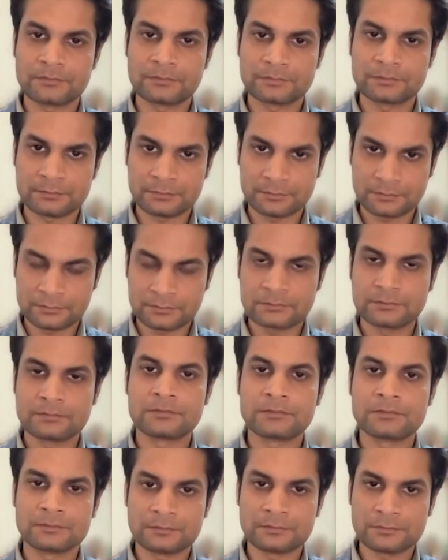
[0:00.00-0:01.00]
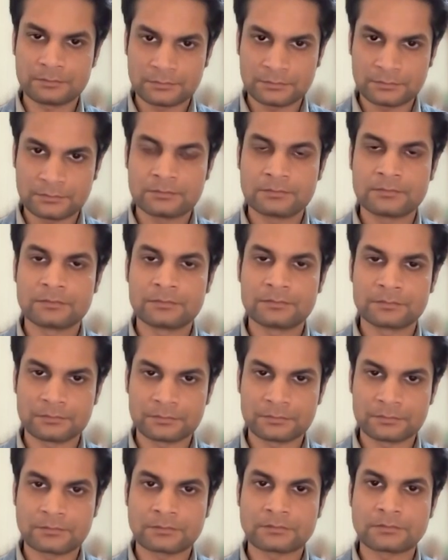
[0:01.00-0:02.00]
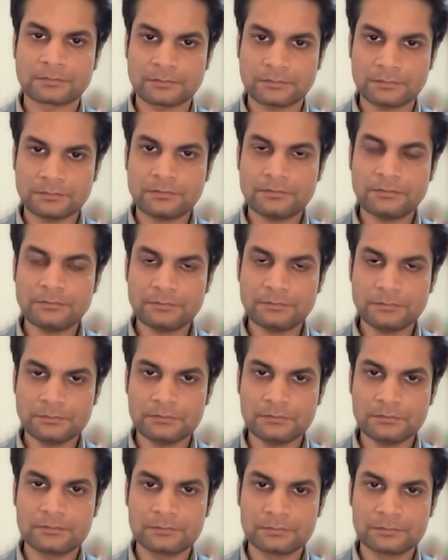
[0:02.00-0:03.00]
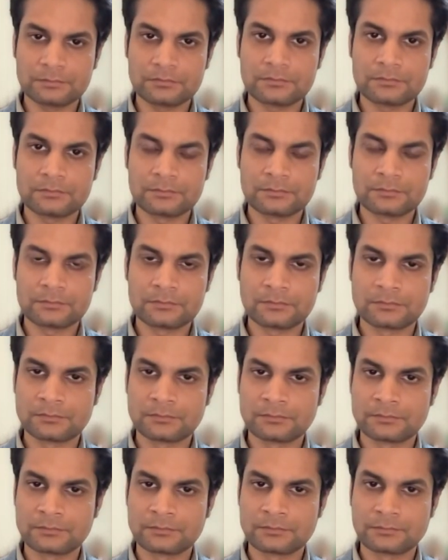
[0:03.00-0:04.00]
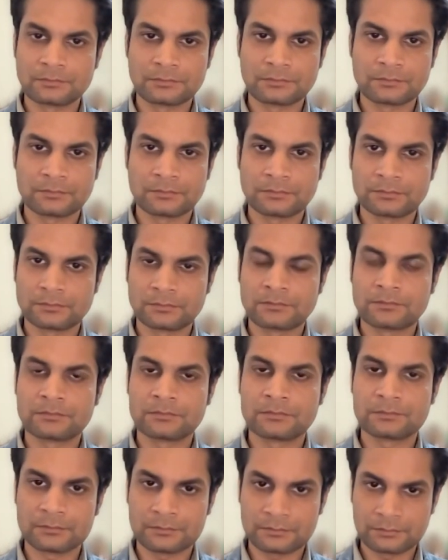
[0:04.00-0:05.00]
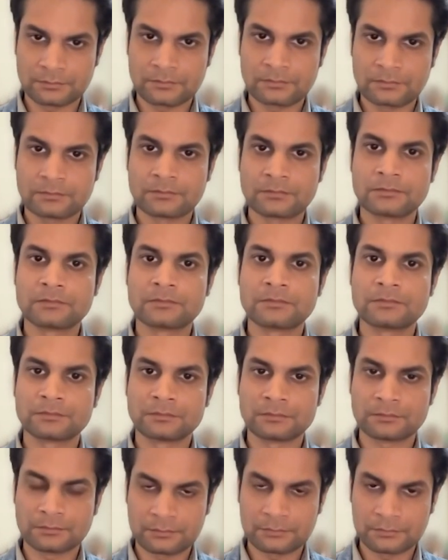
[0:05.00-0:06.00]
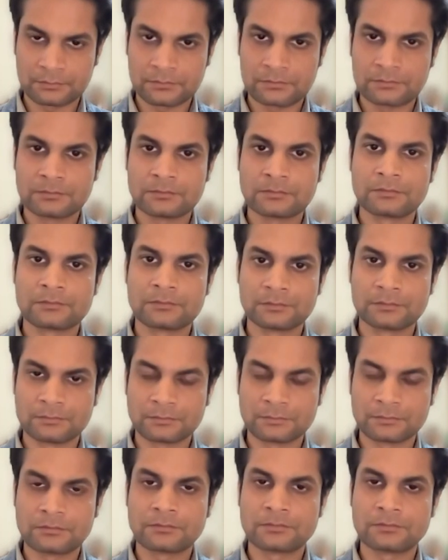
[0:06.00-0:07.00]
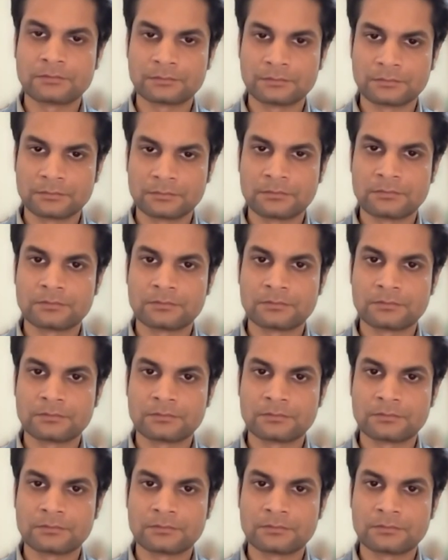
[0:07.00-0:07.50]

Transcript: The person shown says nothing.